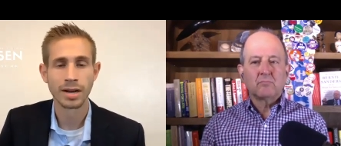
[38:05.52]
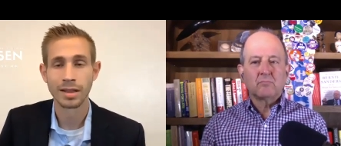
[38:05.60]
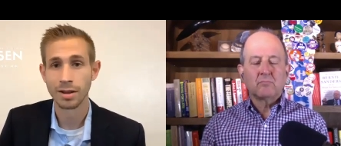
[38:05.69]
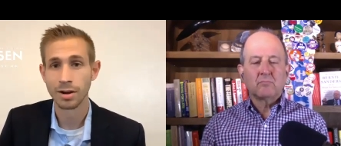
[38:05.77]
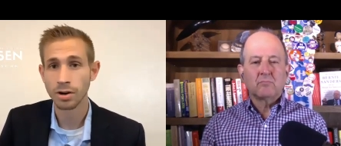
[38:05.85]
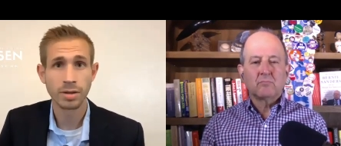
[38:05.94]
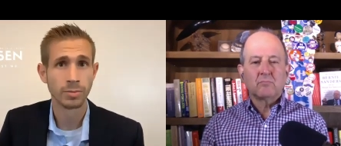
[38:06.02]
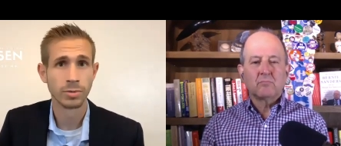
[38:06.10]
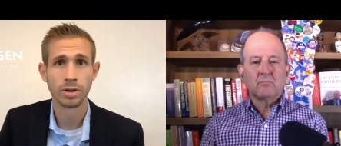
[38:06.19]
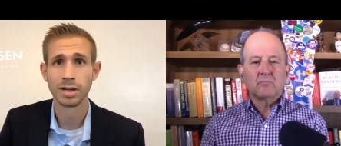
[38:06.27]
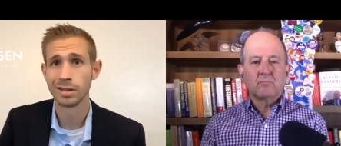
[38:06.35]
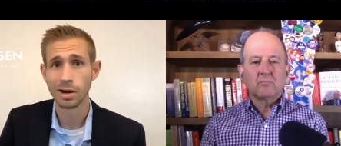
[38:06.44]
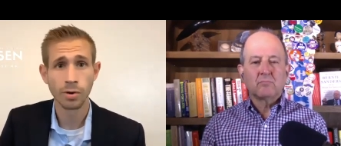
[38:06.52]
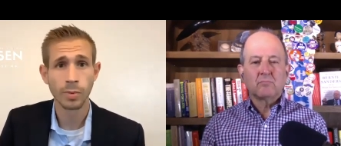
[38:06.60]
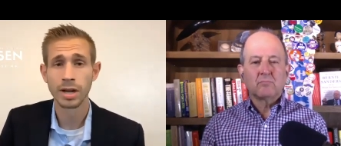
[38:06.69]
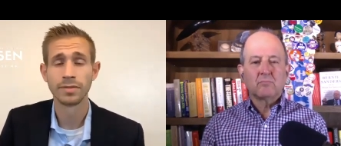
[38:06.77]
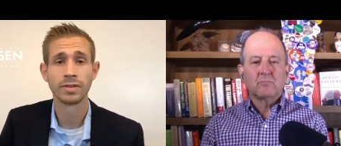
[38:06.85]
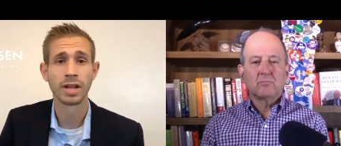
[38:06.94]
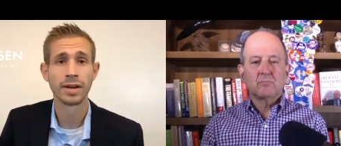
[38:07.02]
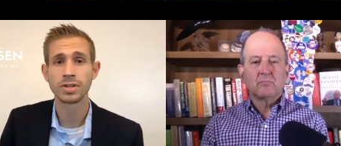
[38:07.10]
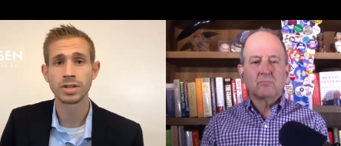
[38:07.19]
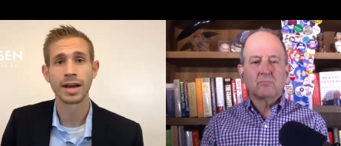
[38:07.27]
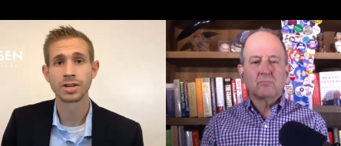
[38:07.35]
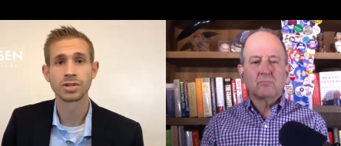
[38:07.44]
Speaker 1: their community, their way of life is
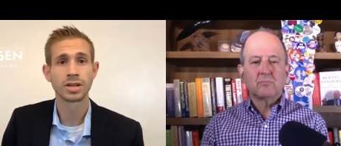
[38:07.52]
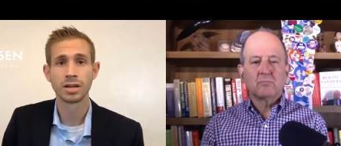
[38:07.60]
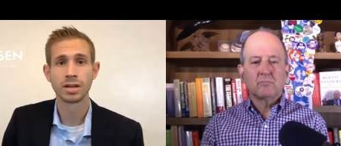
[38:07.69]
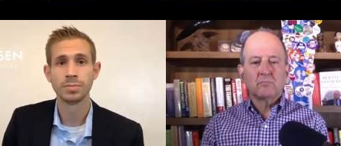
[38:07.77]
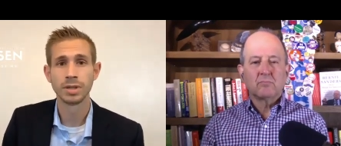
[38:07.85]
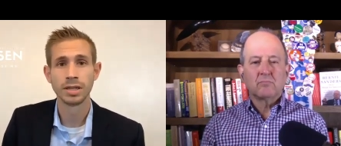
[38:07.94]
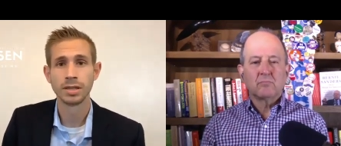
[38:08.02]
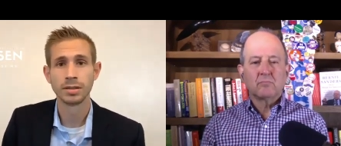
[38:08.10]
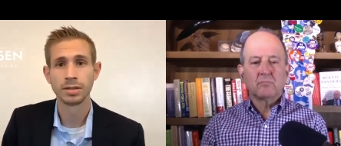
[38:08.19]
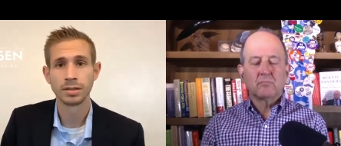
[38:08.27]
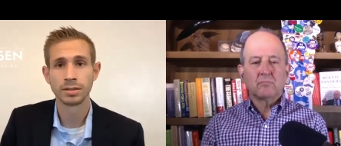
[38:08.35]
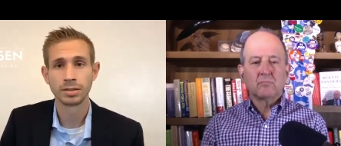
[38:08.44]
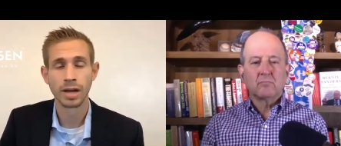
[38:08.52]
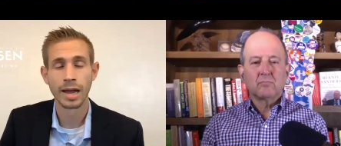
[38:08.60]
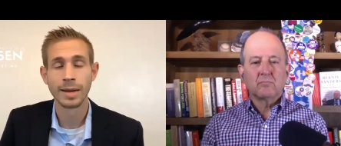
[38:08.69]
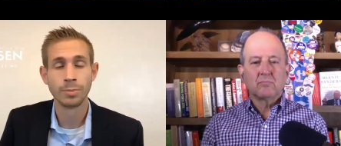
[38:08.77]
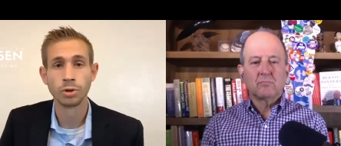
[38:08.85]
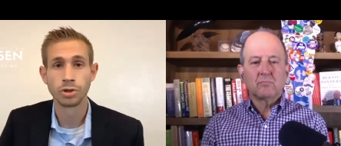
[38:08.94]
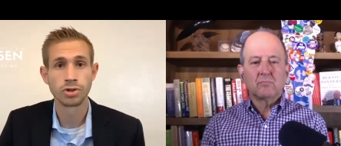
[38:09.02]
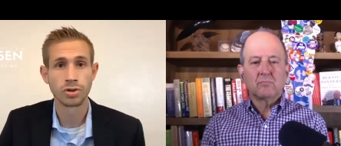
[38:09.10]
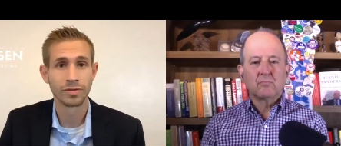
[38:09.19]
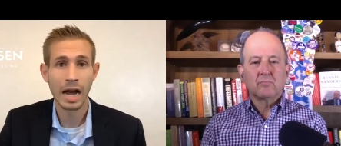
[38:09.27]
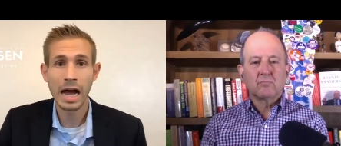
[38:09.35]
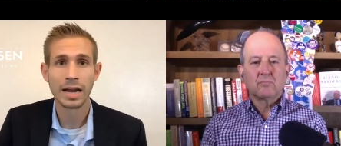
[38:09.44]
actually going to be able to
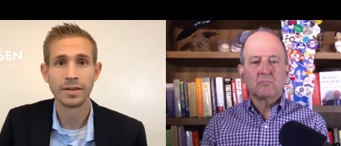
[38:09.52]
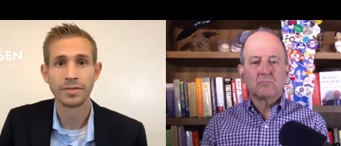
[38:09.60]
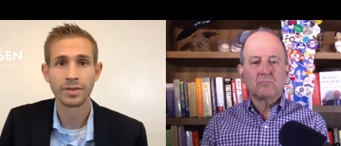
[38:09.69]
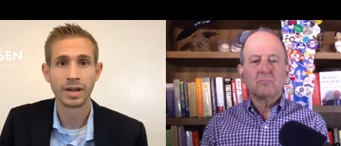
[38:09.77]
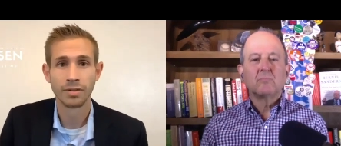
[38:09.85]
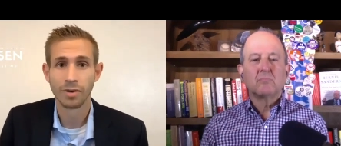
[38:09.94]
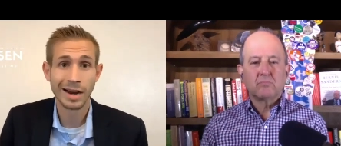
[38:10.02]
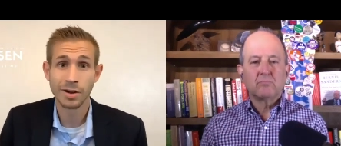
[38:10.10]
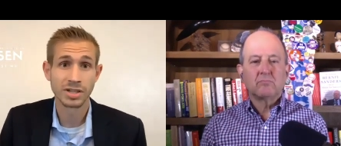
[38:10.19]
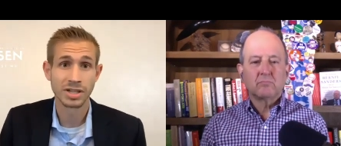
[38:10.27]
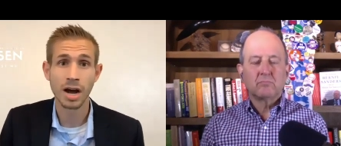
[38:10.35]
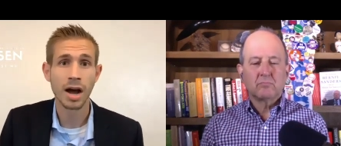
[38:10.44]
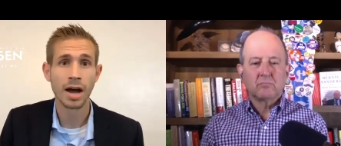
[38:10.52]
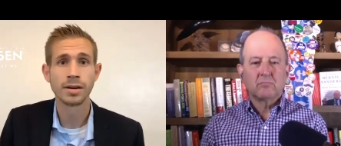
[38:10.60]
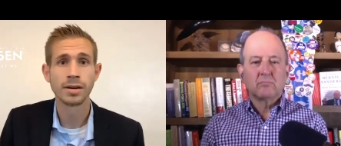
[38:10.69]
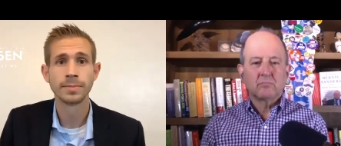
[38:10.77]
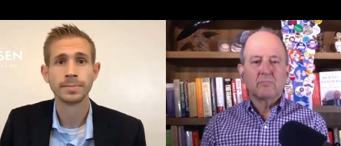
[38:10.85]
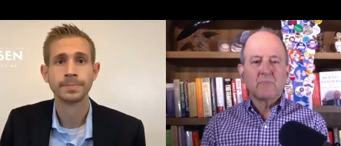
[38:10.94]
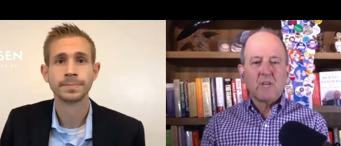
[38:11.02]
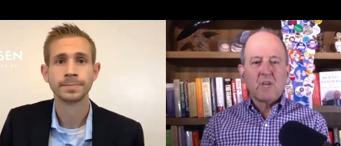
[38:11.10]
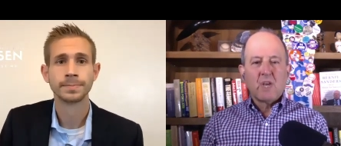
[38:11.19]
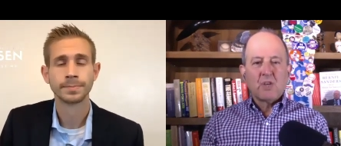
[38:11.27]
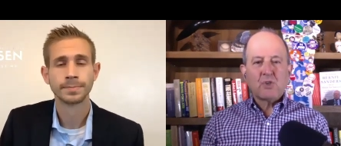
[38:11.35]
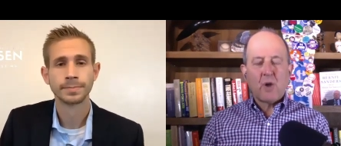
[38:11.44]
survive. And right now it's not.
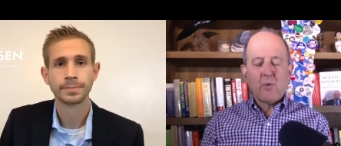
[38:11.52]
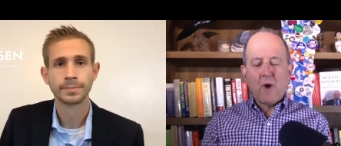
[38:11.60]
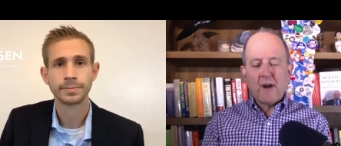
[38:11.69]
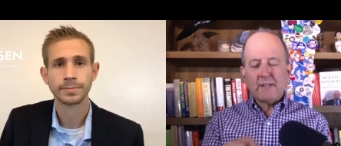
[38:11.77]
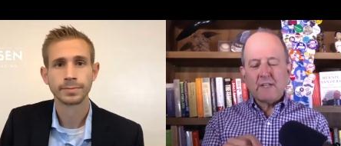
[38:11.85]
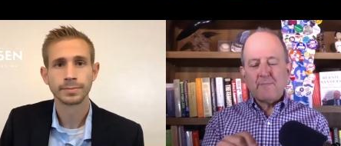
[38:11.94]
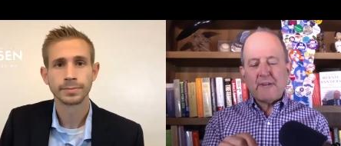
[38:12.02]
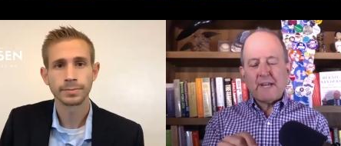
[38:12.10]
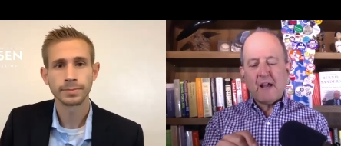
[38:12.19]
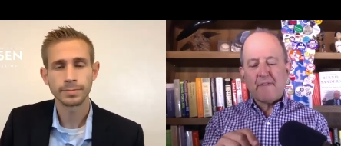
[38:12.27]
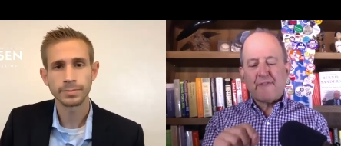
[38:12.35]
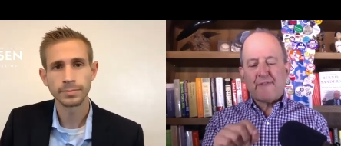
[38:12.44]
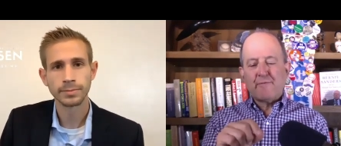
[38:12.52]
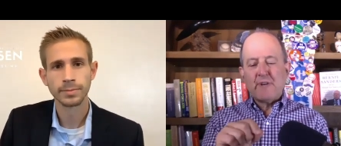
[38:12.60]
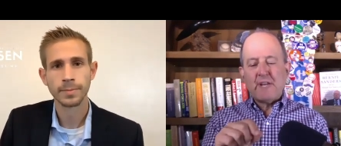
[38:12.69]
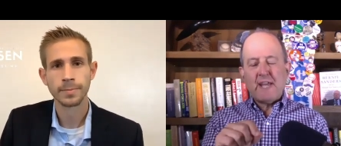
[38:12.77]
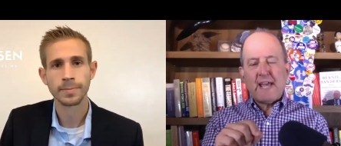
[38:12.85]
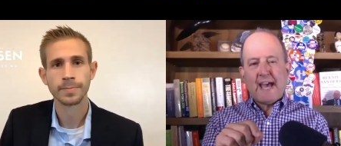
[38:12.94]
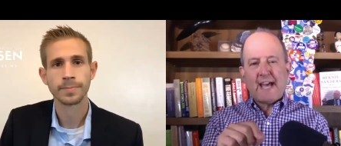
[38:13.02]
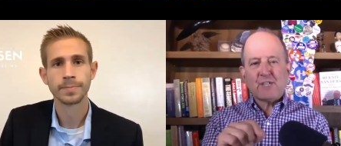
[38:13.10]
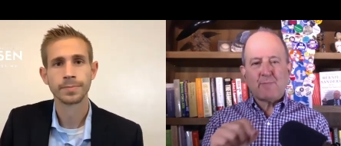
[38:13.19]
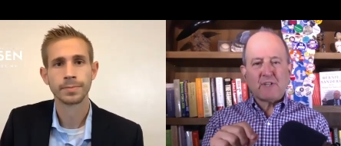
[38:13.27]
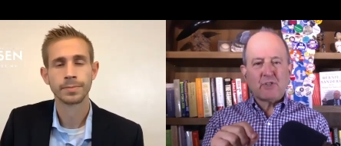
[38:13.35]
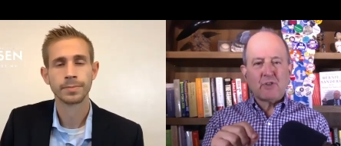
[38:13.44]
Speaker 2: So I wanted to pick out three
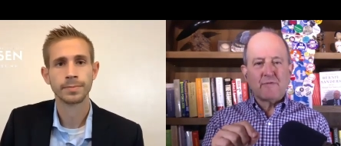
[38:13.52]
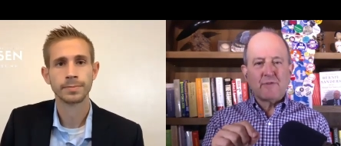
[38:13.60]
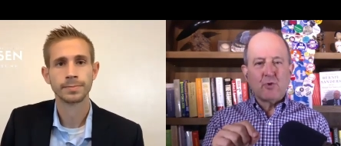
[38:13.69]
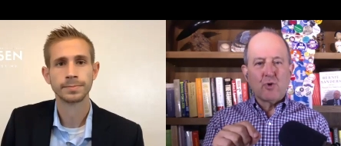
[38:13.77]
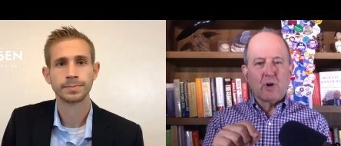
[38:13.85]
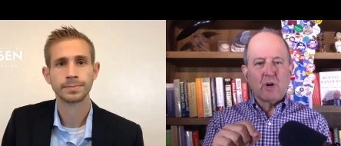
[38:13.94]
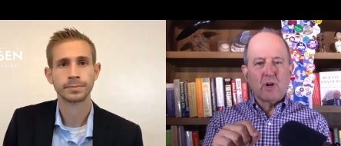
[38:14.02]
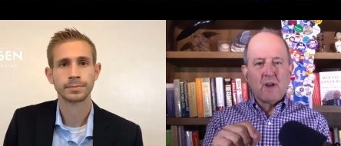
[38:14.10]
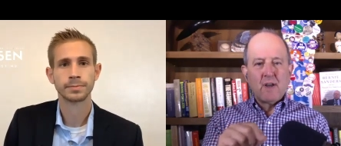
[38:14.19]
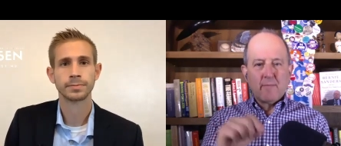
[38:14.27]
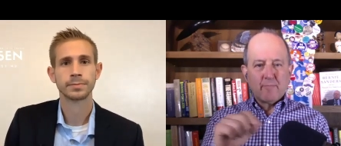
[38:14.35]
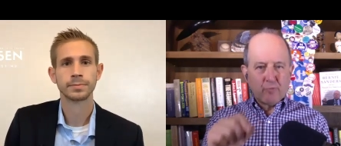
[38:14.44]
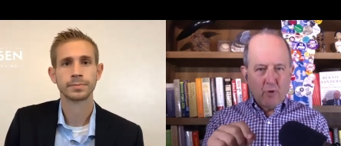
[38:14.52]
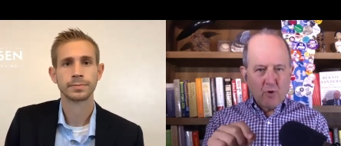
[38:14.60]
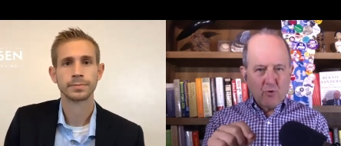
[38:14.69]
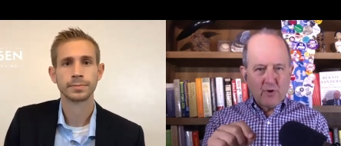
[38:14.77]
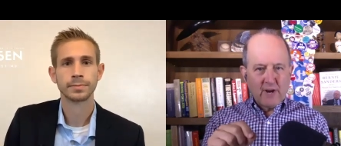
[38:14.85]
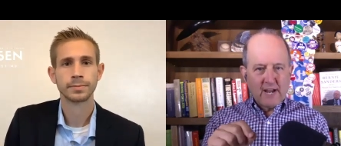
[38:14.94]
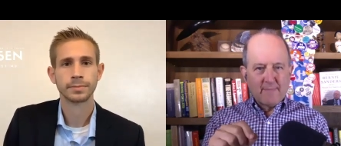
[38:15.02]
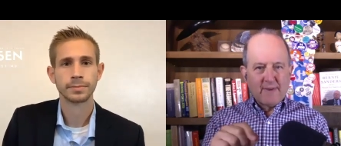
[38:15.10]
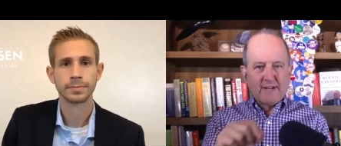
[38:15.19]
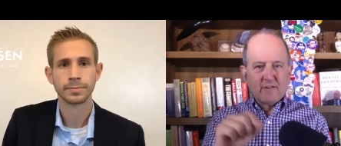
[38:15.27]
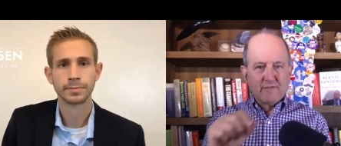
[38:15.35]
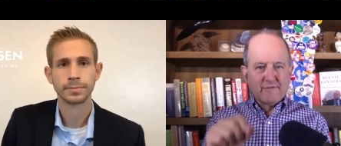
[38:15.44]
aspects of your program
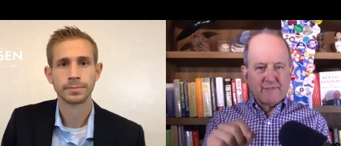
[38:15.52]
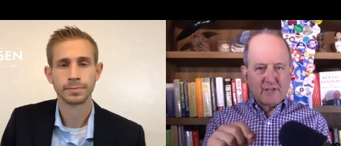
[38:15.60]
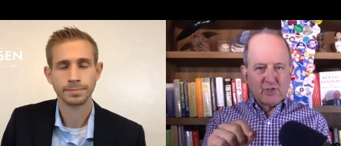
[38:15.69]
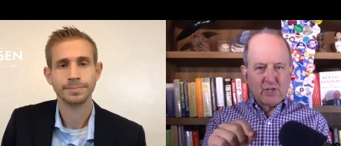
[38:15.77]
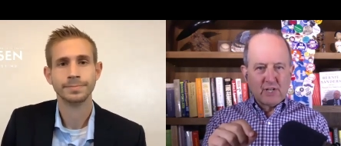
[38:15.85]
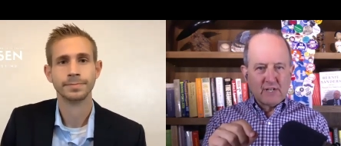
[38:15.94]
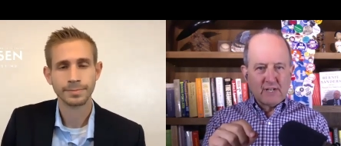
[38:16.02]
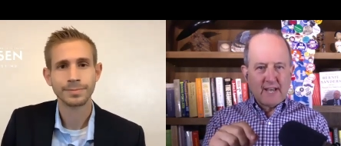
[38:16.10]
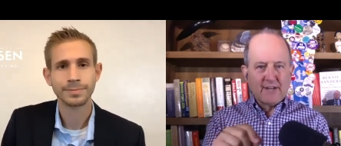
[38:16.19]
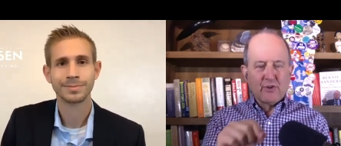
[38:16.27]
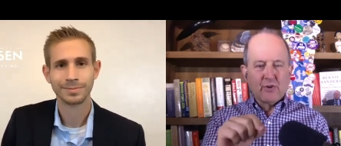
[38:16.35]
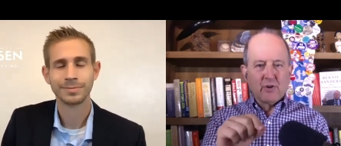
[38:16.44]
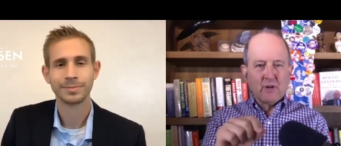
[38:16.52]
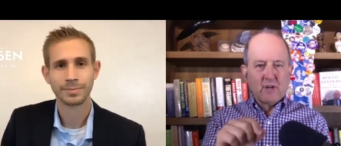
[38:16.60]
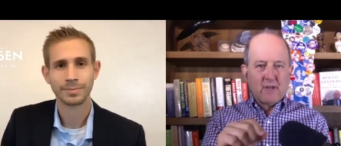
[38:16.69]
and your vision and your